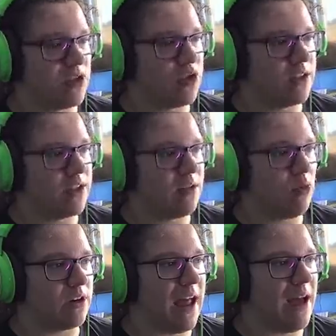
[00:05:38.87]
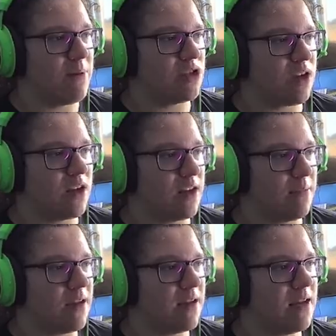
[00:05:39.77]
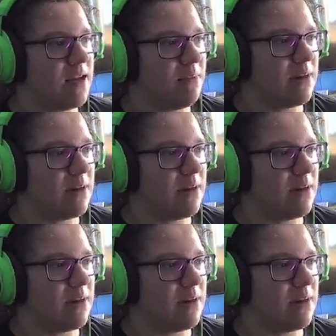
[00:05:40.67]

you can deal more damage on him. But